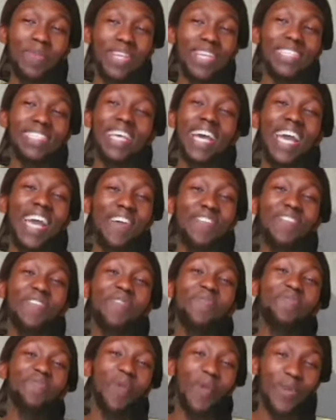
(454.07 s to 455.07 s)
because I
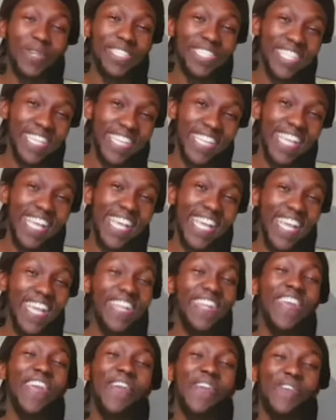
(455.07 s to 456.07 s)
haven't posted
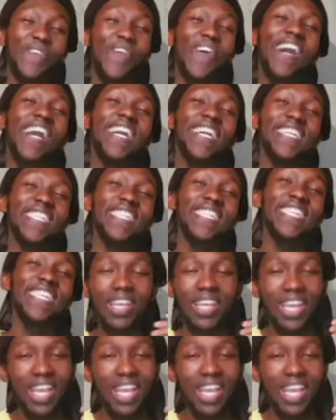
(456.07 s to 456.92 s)
in a while.